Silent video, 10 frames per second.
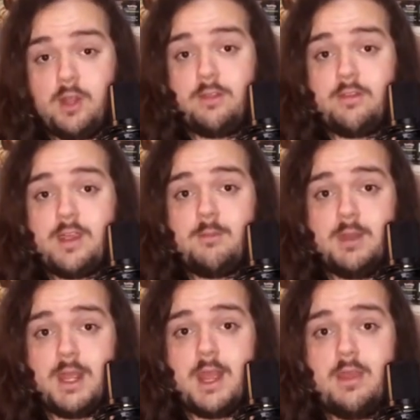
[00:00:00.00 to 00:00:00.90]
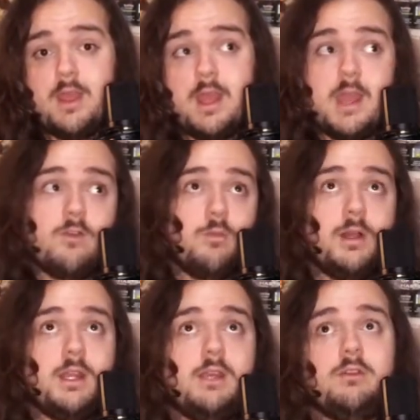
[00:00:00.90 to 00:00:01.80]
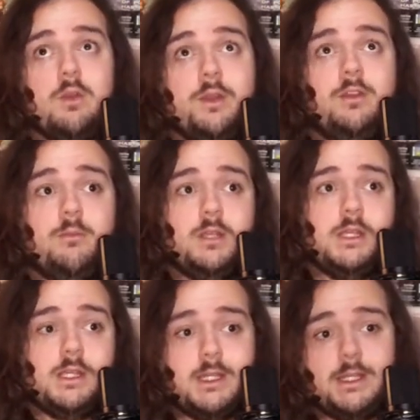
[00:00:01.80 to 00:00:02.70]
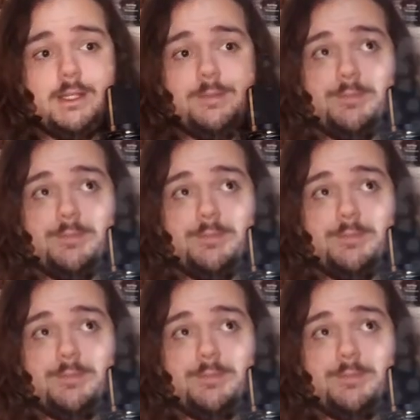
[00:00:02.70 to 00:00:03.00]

on the same day that everybody is going to be uh,